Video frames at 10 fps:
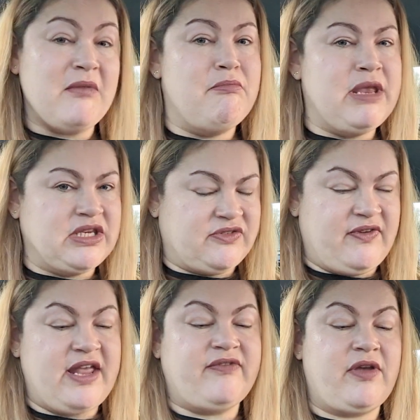Mint
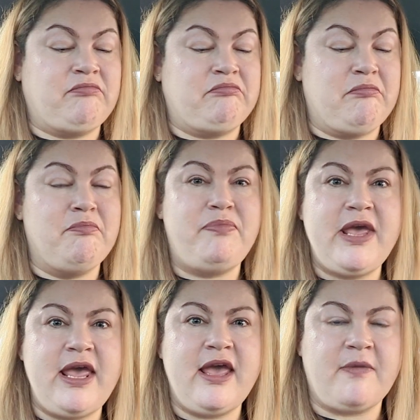flavour.
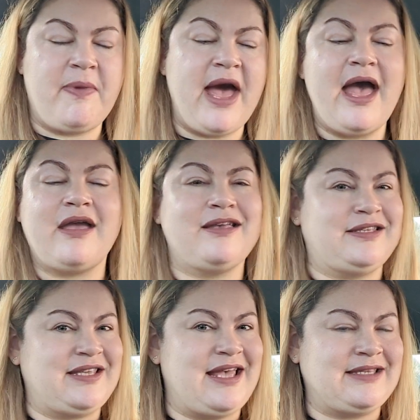Big pack, it
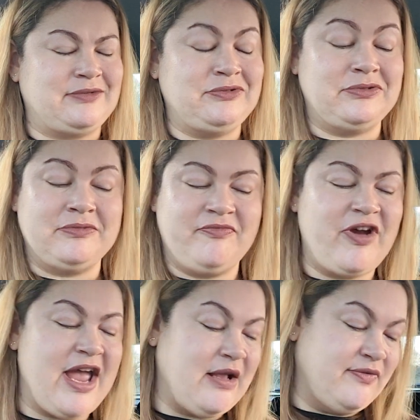says. Oh,
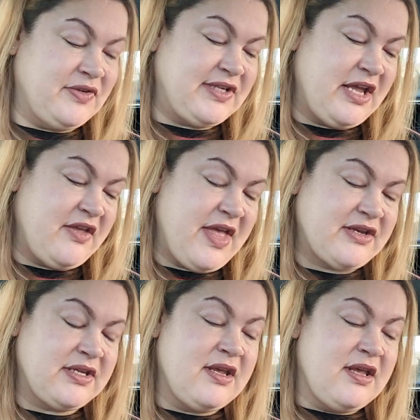very helpful to tell you
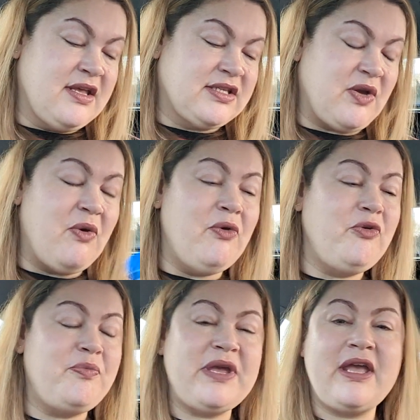that. So
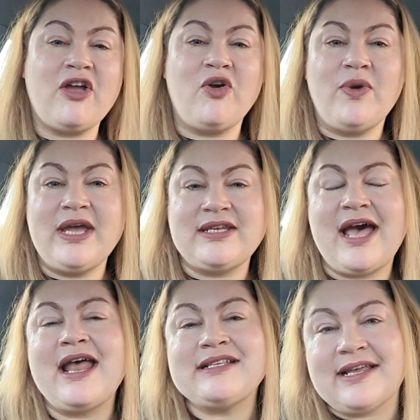Oral-B £1,
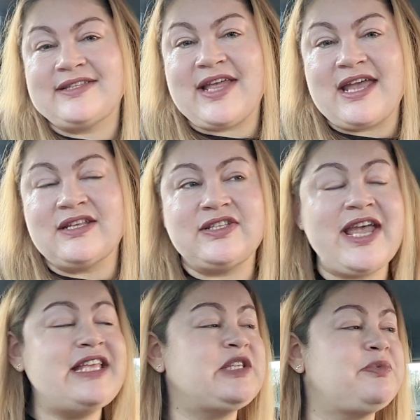and as I say, in
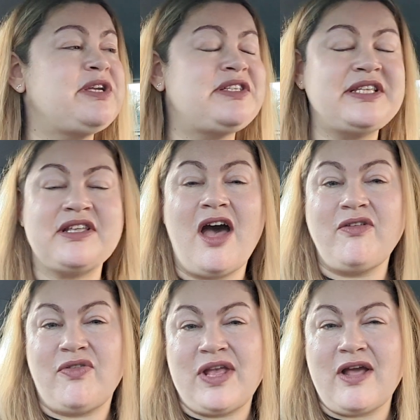Sainsbury's, this kind
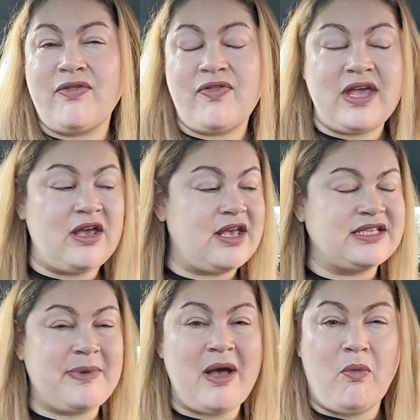of thing I think is
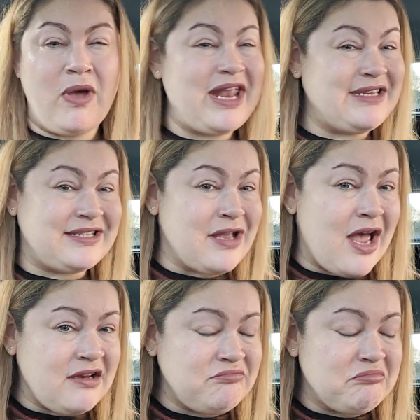about
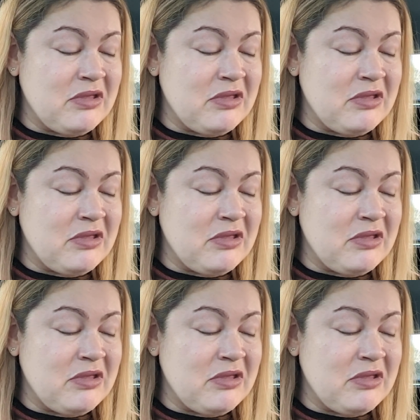£1.89,